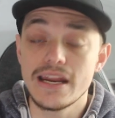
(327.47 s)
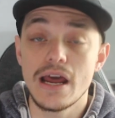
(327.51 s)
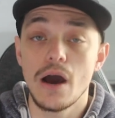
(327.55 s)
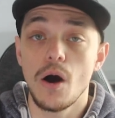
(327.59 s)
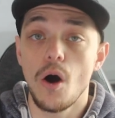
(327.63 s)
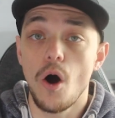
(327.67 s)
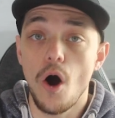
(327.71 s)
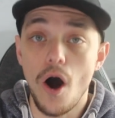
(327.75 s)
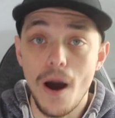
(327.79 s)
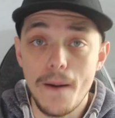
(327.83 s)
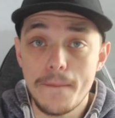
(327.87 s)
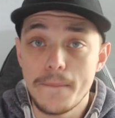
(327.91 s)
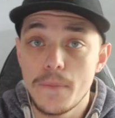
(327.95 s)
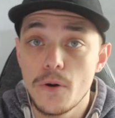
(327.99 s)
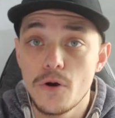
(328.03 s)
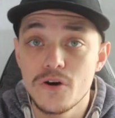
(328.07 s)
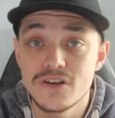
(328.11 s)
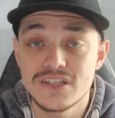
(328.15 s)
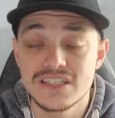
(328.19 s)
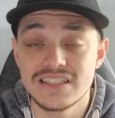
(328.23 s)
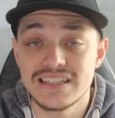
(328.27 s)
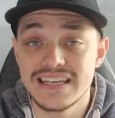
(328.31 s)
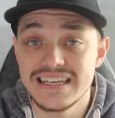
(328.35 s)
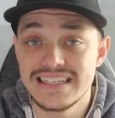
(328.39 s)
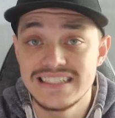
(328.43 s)
Now, I
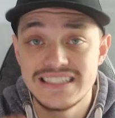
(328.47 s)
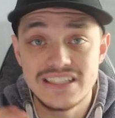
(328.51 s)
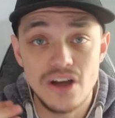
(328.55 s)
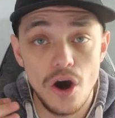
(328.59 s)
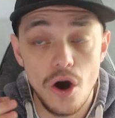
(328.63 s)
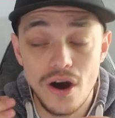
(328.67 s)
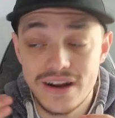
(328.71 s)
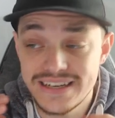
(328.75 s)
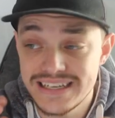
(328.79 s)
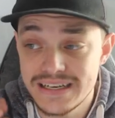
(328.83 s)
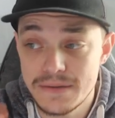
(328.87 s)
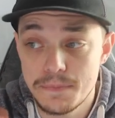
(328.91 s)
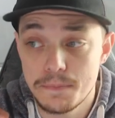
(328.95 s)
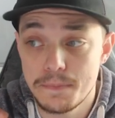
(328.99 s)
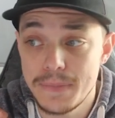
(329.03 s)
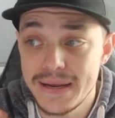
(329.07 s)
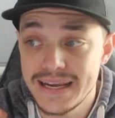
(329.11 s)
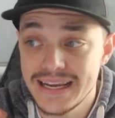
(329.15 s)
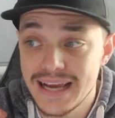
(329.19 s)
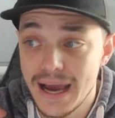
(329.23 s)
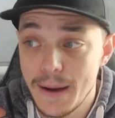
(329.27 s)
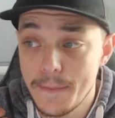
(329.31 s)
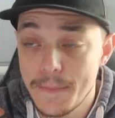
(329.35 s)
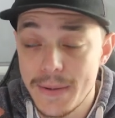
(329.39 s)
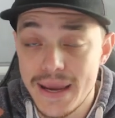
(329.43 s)
didn't
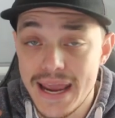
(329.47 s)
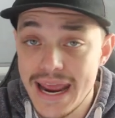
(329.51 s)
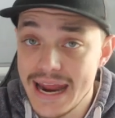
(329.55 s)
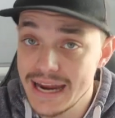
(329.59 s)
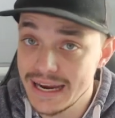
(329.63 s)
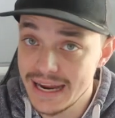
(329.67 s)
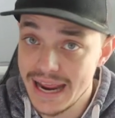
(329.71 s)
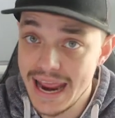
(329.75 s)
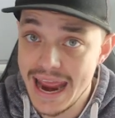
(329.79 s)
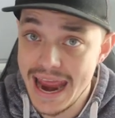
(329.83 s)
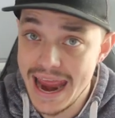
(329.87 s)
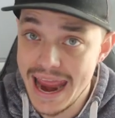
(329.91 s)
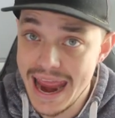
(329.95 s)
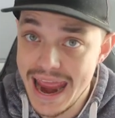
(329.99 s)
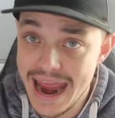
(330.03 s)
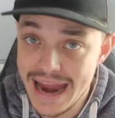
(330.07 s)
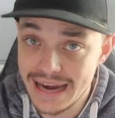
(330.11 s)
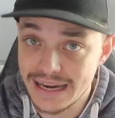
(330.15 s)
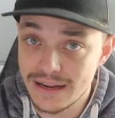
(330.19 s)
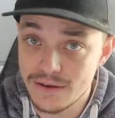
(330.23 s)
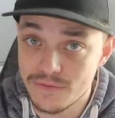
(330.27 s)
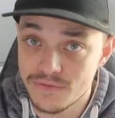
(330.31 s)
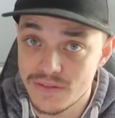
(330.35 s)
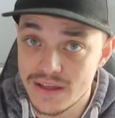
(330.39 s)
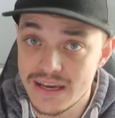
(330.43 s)
pick up
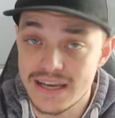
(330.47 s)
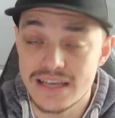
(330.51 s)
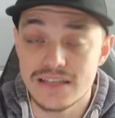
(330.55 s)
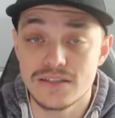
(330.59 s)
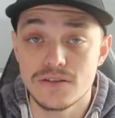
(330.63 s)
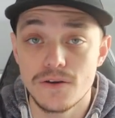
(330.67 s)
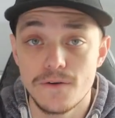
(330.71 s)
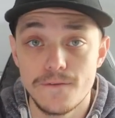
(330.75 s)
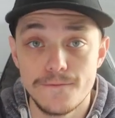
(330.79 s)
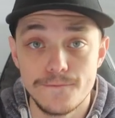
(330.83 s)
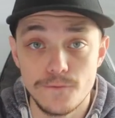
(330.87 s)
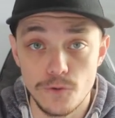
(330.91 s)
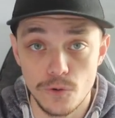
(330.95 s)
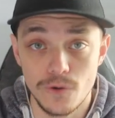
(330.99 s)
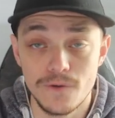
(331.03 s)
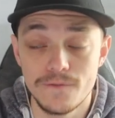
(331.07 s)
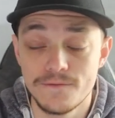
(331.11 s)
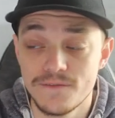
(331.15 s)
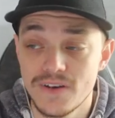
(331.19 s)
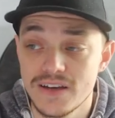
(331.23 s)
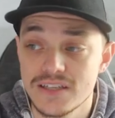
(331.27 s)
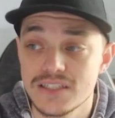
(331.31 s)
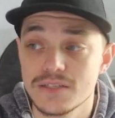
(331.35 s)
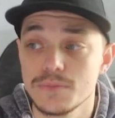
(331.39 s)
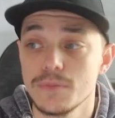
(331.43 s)
any of these for
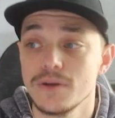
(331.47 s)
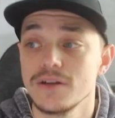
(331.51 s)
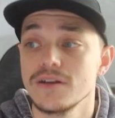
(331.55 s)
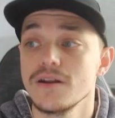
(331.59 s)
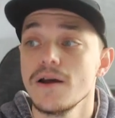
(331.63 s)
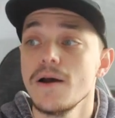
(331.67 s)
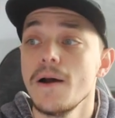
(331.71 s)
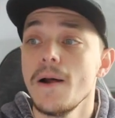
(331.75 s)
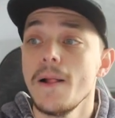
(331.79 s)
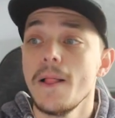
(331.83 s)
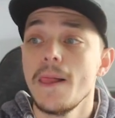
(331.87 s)
investment.